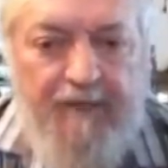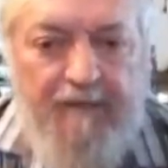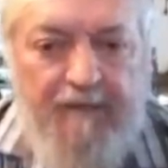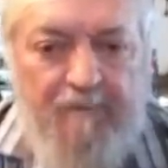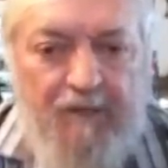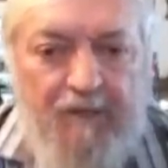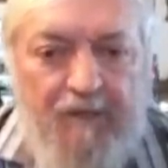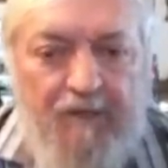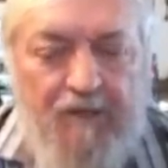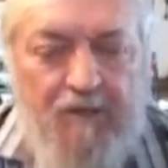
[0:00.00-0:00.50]

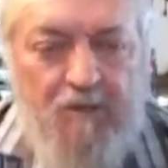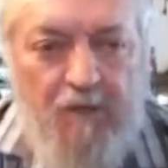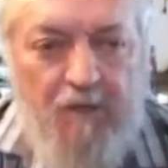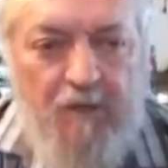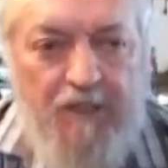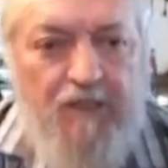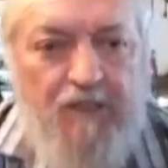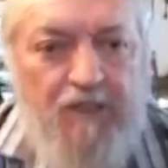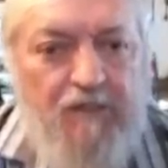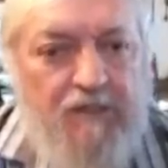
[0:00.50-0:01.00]
Because
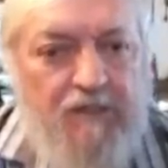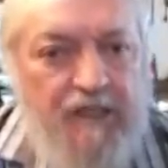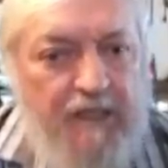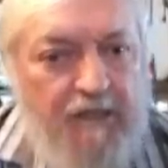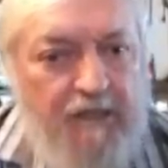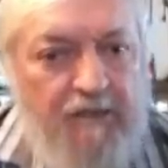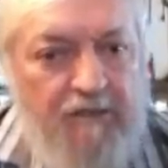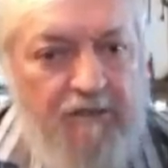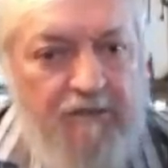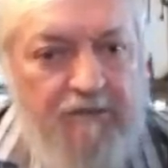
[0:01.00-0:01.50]
once you
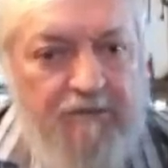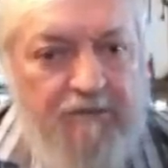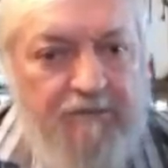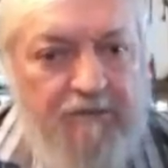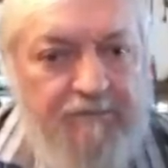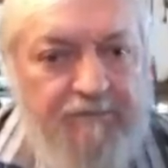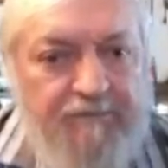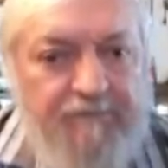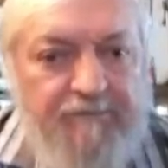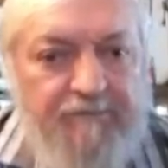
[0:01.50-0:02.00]
sail,
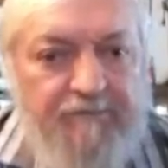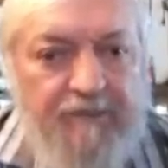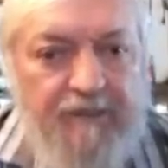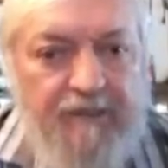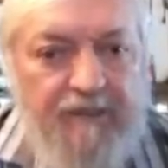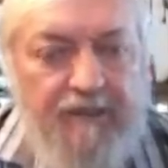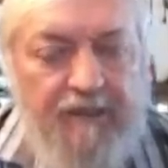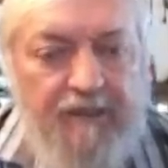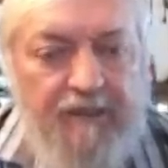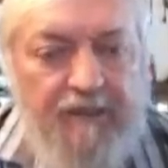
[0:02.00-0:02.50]

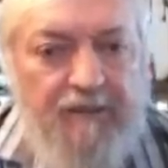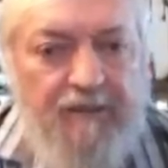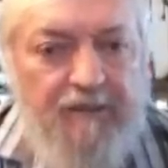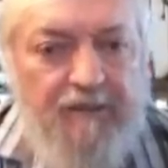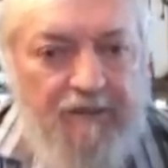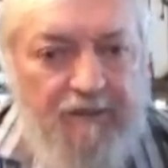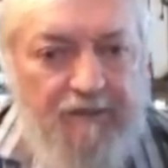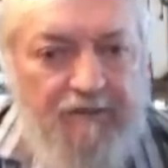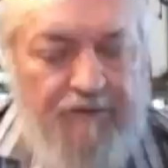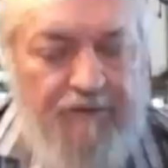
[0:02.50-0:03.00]

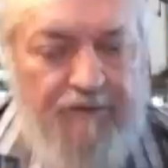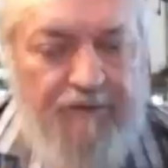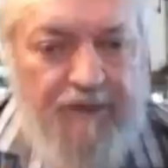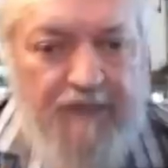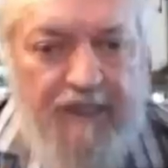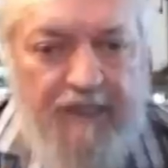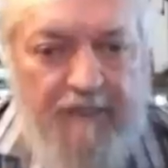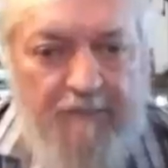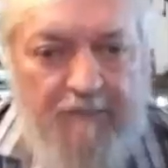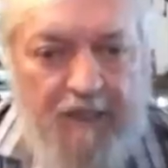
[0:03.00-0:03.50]
there's
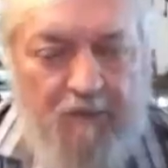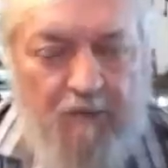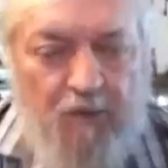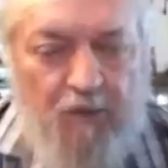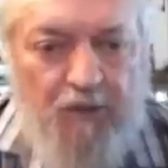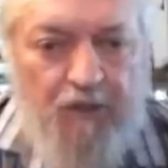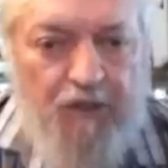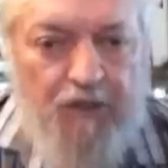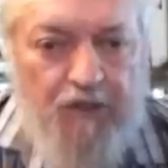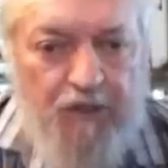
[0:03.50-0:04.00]
nothing much more
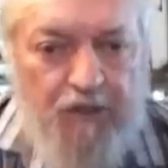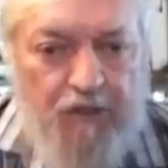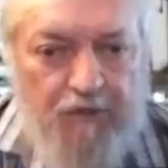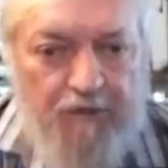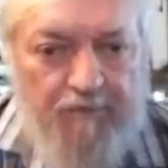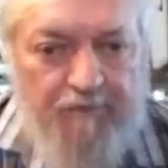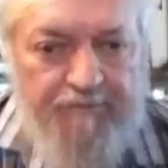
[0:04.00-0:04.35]
you can do.